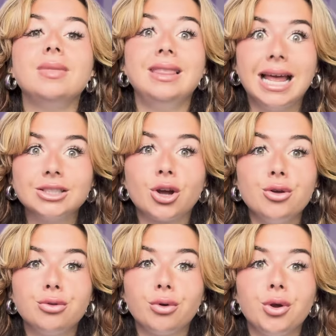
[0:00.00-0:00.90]
Let's go
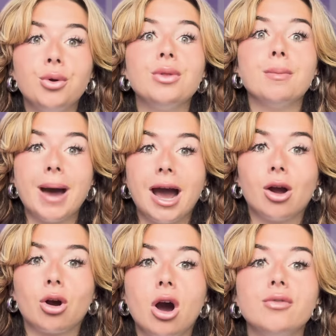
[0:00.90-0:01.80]
through the
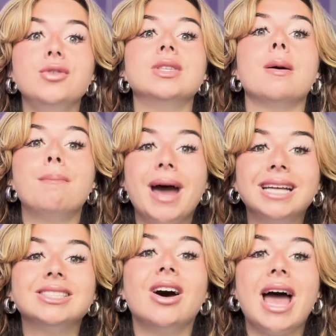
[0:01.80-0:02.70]
paragraph using the
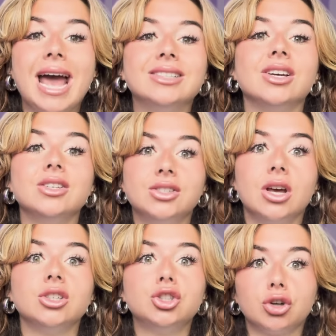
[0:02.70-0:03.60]

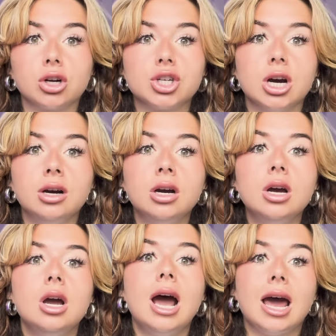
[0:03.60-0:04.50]
PETAETAZ structure, and
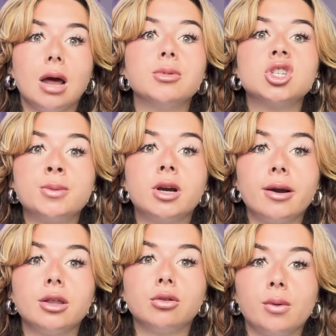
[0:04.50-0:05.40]
I'm just going to be
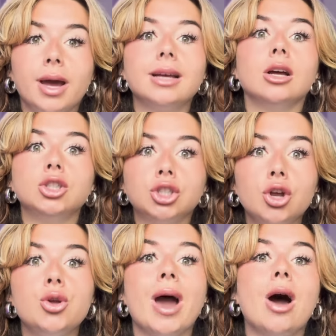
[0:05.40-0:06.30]
going through it, show
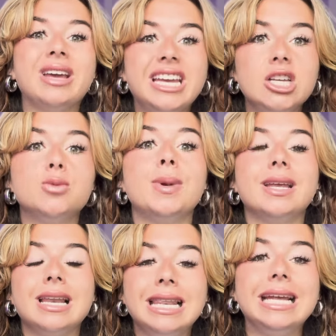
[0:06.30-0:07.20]
you how each
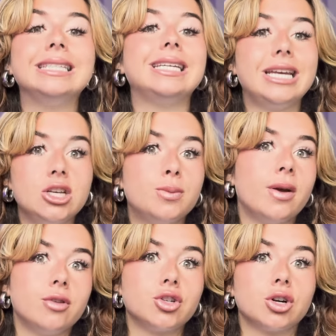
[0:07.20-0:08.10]
bit links to each bit
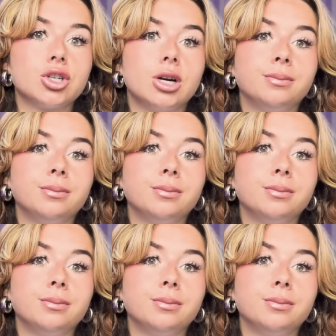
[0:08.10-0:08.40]
of the structure.